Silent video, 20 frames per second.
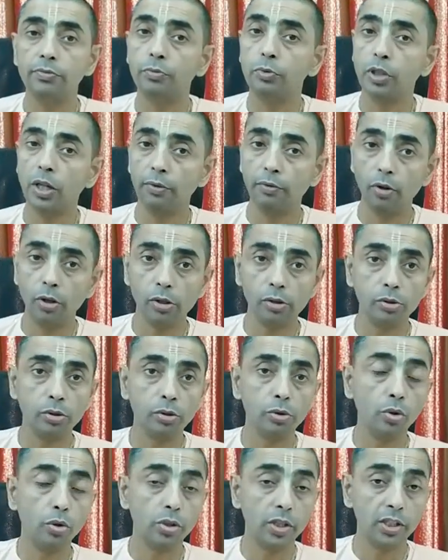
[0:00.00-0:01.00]
would have also
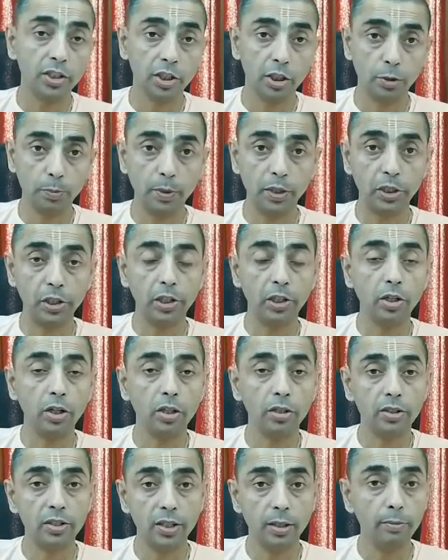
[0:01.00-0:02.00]
noticed, especially
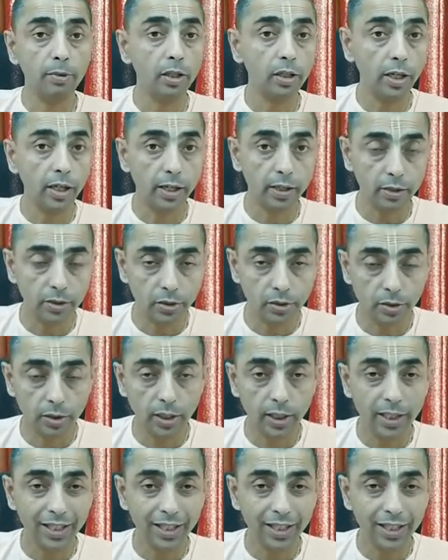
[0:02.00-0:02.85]
on summer days,